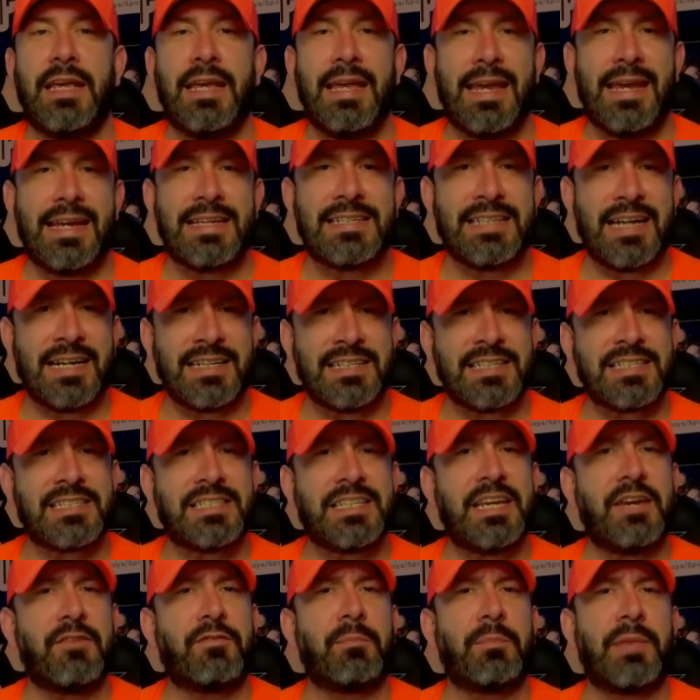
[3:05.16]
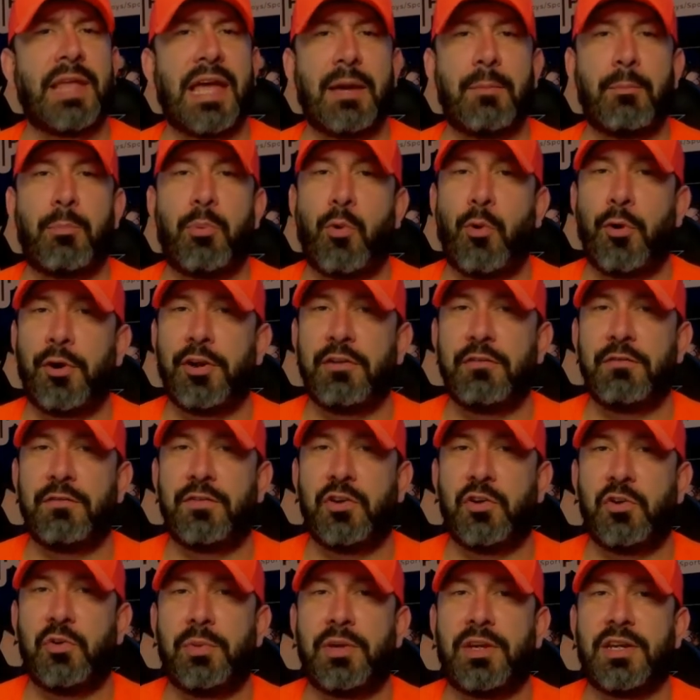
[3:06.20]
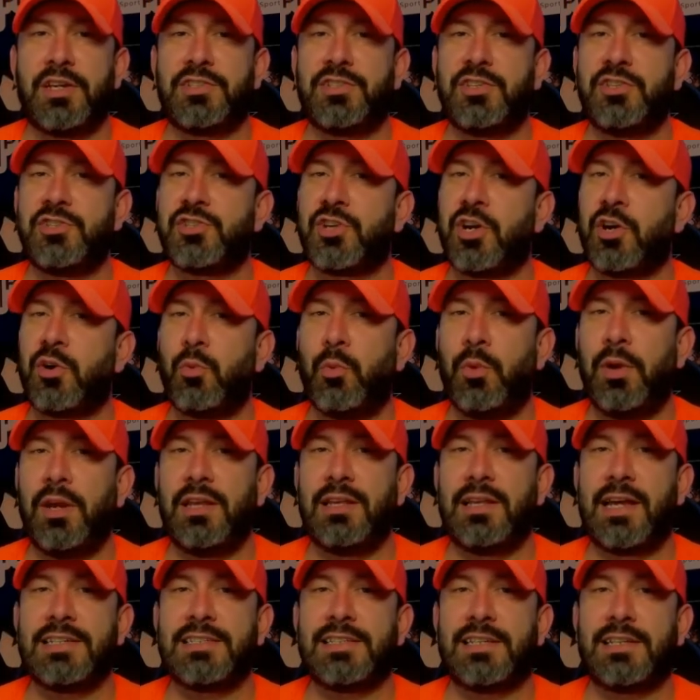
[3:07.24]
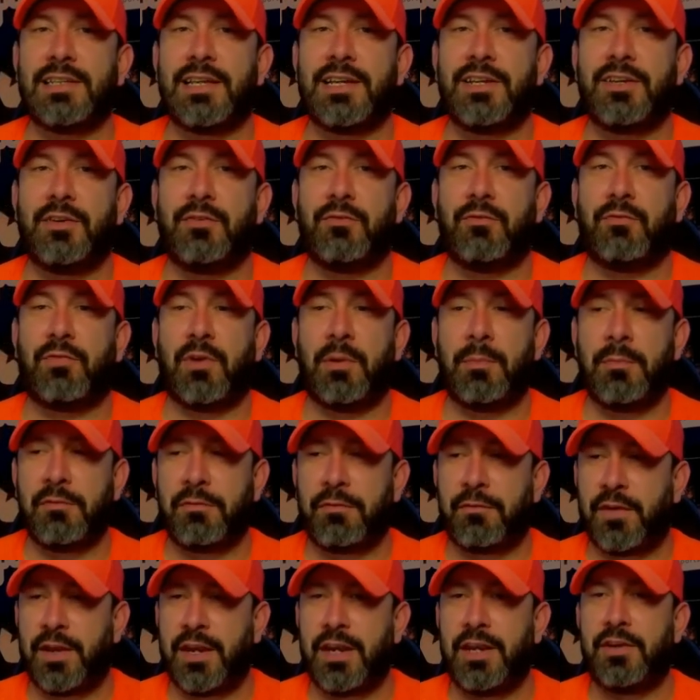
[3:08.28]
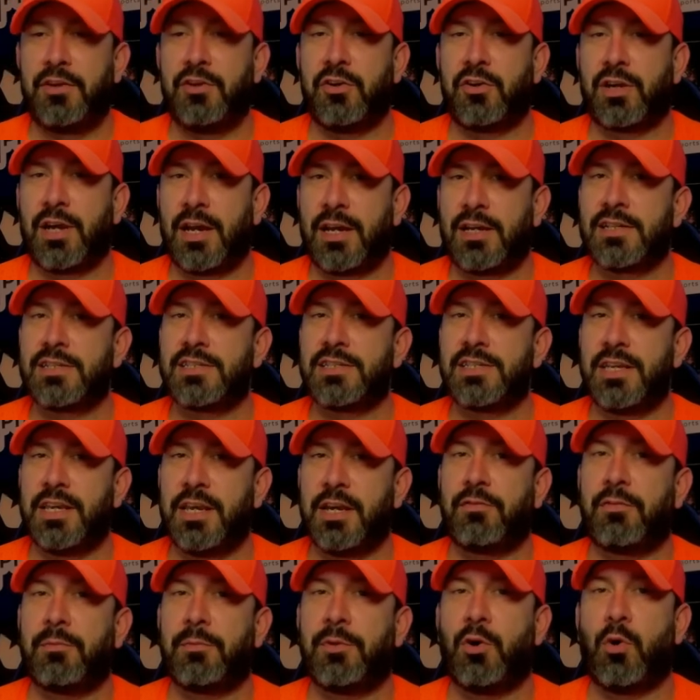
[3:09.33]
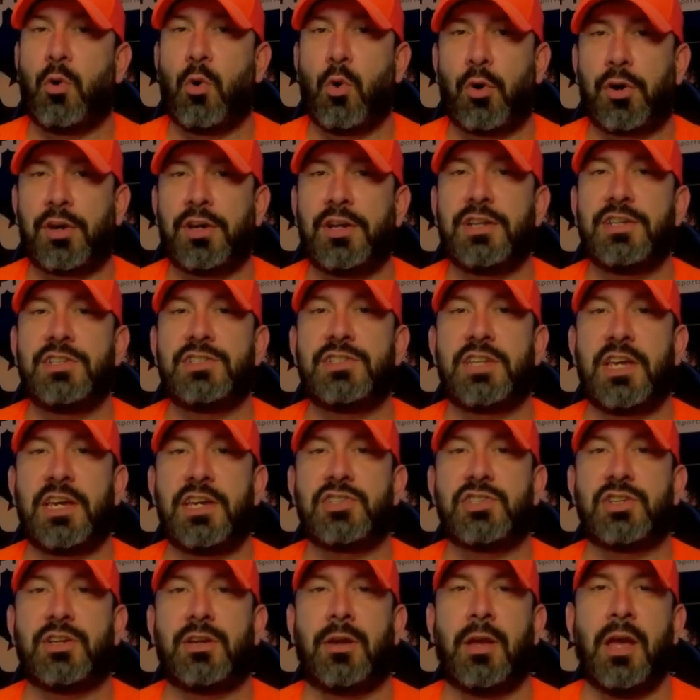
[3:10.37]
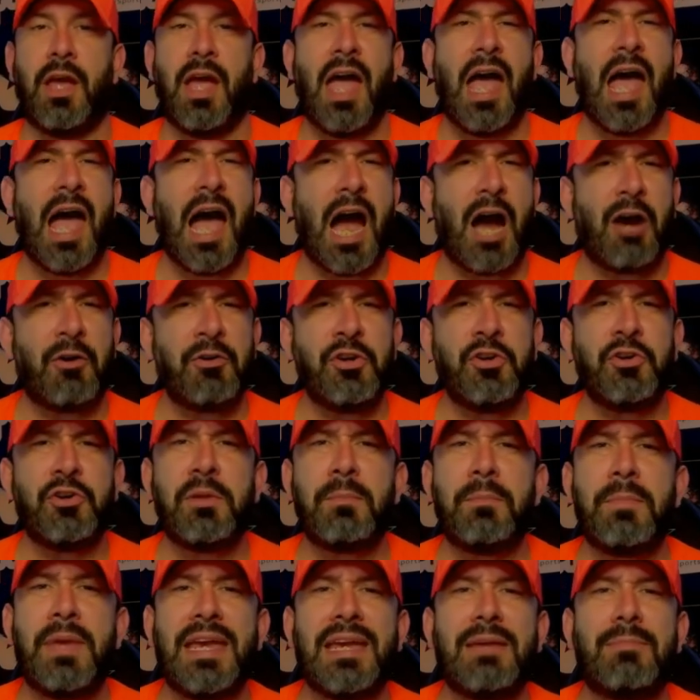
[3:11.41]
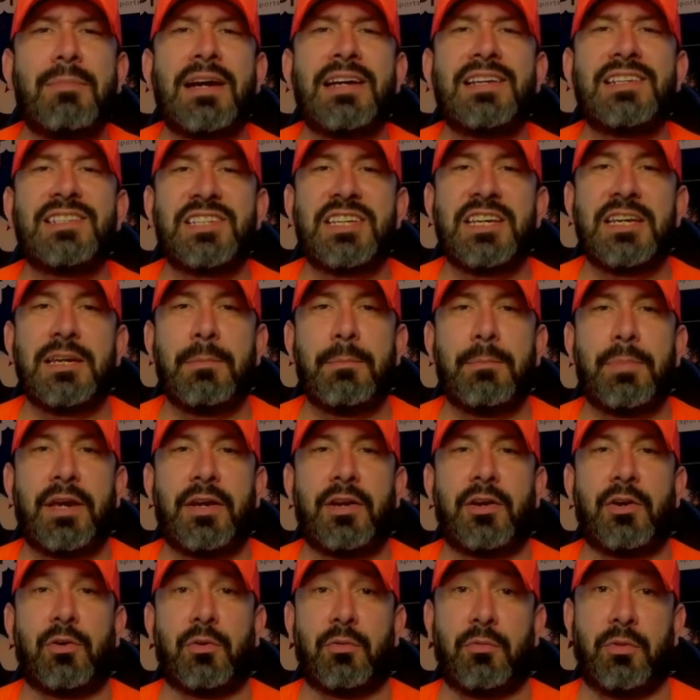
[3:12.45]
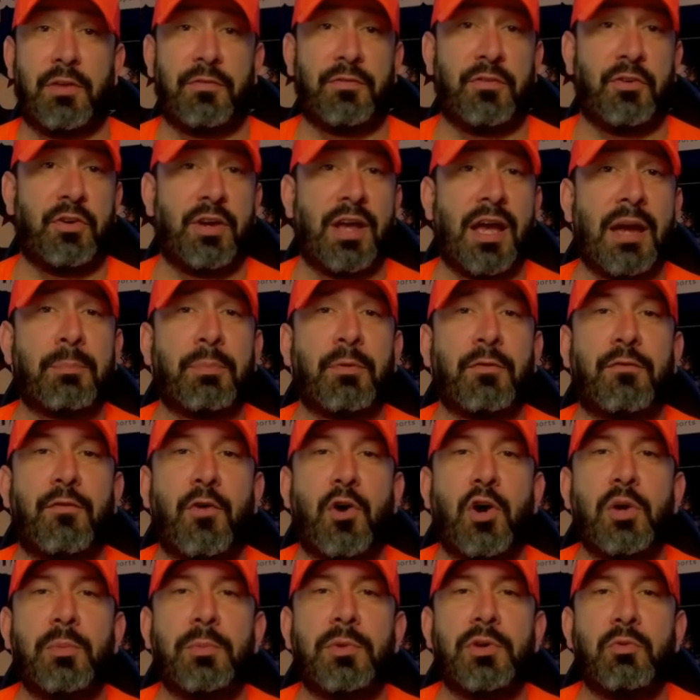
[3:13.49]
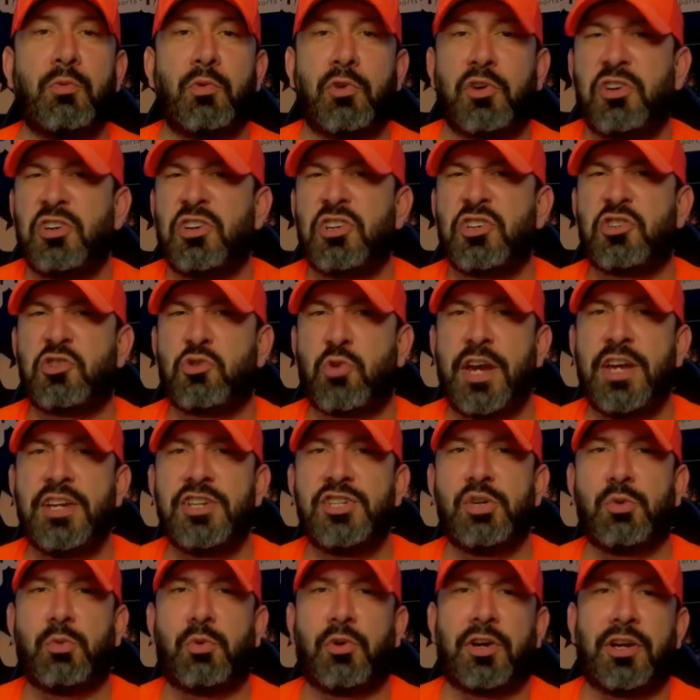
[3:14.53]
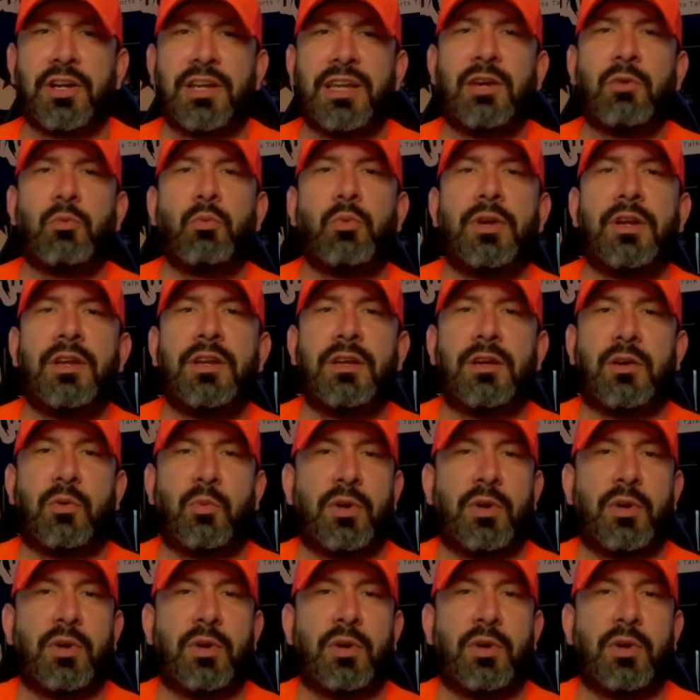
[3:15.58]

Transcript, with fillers: It's nice to see it from that point of view, because you start realizing that from a fan, you're kind of seeing it from the organization. How are you going to make my team better? If you're not performing, we're going to trade you. We're going to get rid of you.